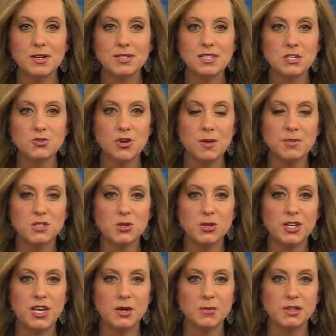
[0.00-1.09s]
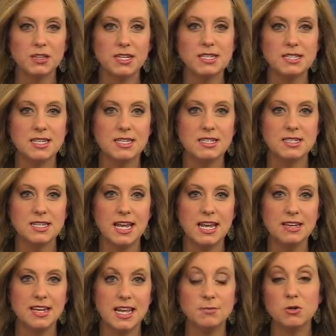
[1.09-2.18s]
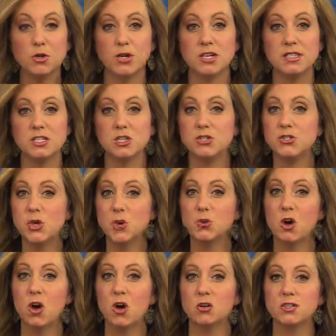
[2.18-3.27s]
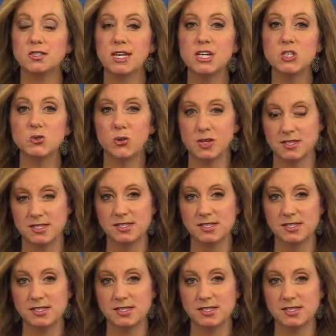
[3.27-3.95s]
President Trump is looking at releasing detained immigrants into so-called sanctuary